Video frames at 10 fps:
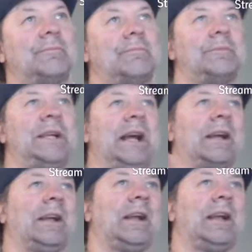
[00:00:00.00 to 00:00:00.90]

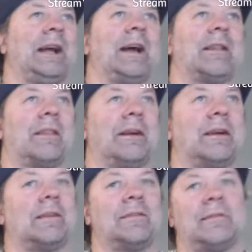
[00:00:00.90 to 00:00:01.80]
yakety yak thing.
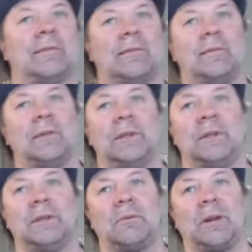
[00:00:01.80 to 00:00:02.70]

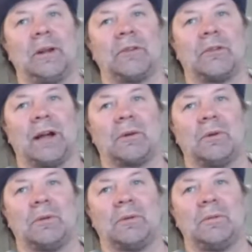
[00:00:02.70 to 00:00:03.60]
Why they track one
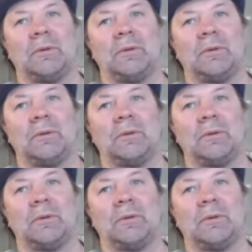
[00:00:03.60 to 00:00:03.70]
of them.